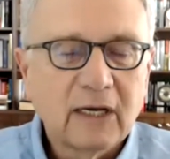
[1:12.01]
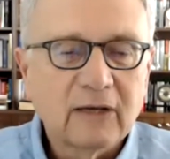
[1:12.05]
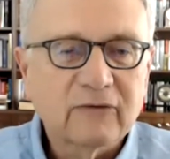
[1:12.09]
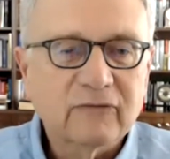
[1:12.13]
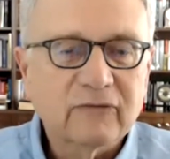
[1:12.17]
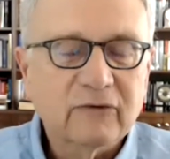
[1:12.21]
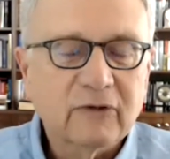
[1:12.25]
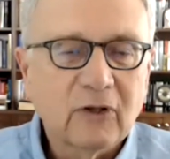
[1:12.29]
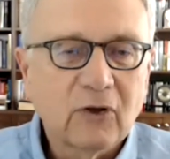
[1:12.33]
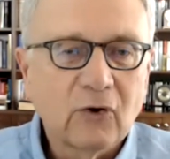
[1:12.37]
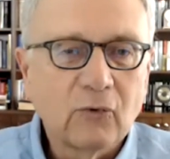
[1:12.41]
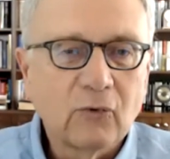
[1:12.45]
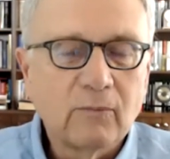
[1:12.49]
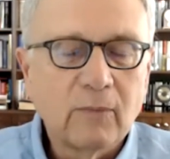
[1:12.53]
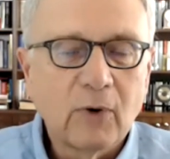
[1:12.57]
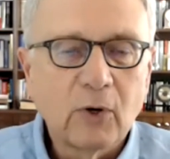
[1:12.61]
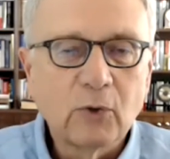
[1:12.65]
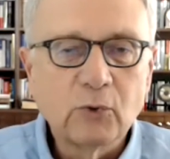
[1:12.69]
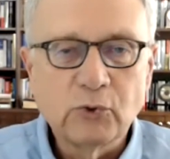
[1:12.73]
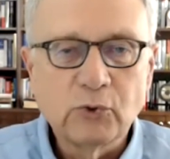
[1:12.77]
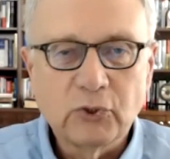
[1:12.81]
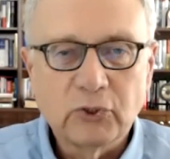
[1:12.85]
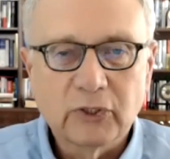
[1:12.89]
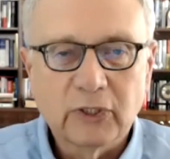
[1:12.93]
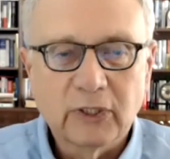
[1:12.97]
slow
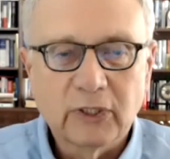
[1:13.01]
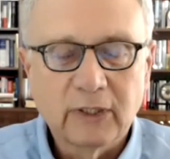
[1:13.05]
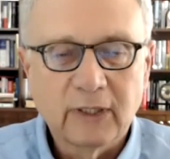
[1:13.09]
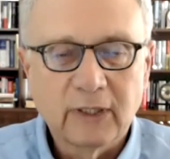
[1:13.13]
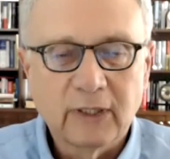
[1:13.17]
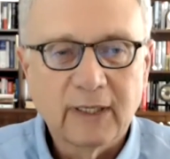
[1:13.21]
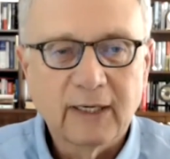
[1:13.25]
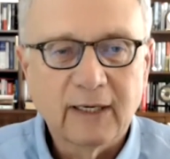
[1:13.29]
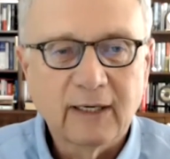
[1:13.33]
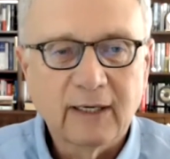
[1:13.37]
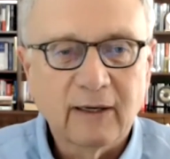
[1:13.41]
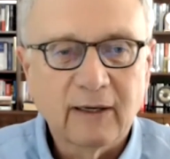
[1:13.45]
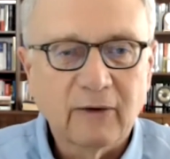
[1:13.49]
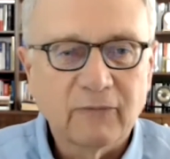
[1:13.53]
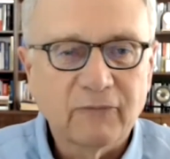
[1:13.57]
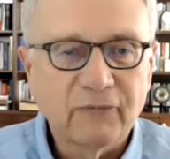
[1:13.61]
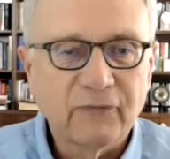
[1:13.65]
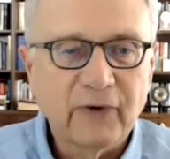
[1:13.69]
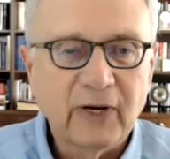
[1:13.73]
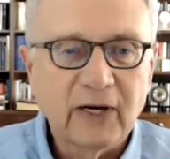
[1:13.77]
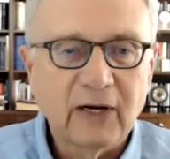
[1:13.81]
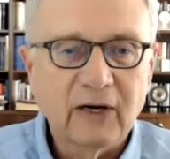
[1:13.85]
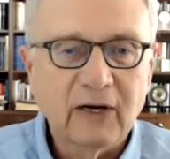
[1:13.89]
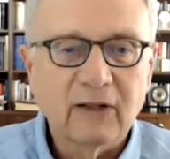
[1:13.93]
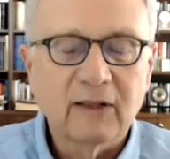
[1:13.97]
motion
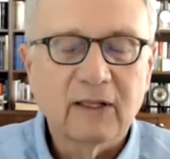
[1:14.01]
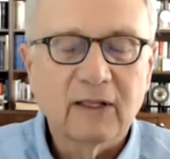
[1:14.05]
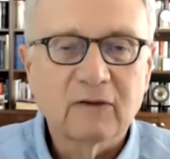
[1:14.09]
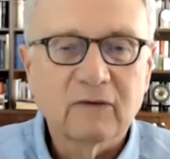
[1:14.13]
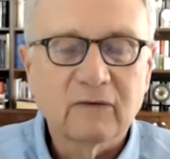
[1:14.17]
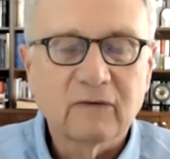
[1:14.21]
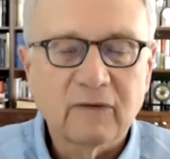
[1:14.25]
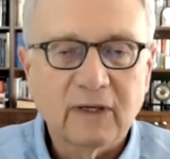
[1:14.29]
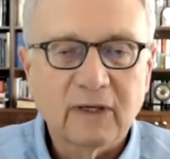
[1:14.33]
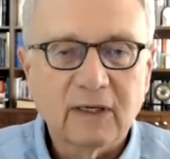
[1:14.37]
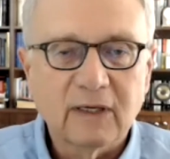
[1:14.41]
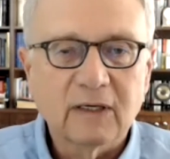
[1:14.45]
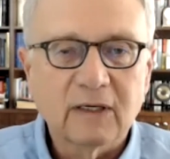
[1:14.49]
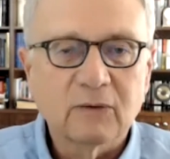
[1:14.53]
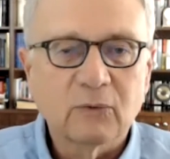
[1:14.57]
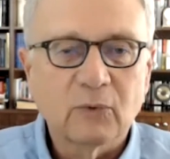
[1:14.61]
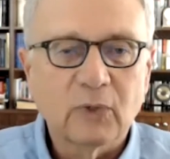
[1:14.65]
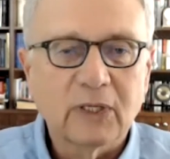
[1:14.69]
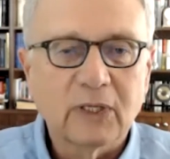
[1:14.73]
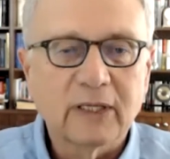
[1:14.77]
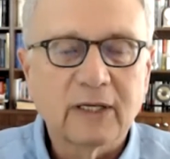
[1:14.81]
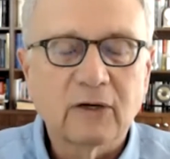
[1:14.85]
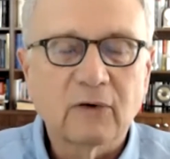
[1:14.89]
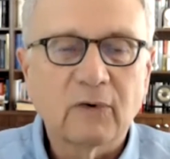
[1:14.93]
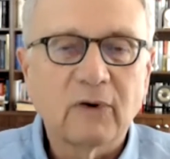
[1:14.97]
affair that
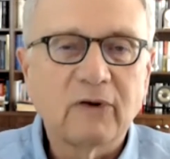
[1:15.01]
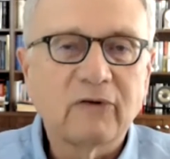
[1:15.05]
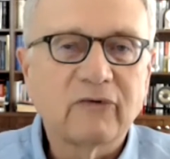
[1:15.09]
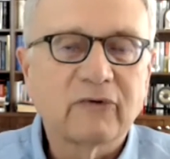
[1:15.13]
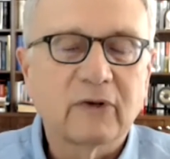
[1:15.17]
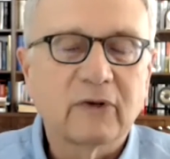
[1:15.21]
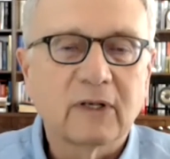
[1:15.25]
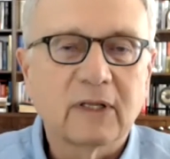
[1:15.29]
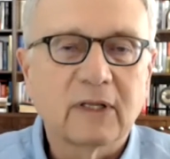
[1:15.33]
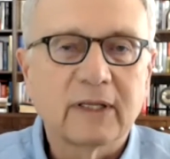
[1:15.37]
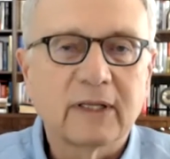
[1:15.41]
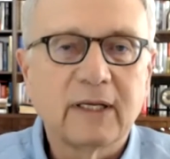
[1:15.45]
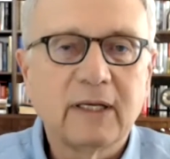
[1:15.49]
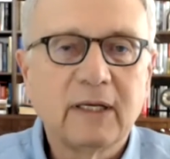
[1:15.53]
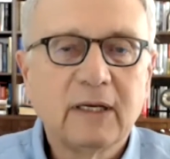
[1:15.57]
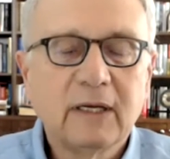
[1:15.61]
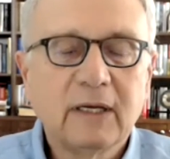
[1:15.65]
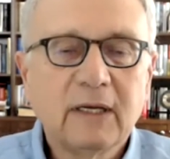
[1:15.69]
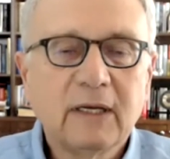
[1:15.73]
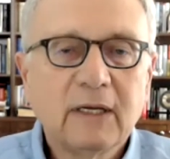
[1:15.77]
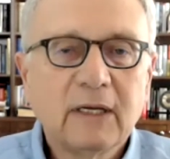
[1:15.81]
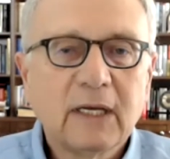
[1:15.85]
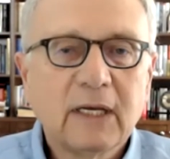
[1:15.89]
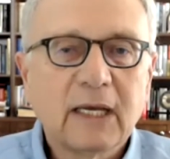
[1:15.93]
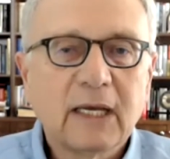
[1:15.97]
will increasingly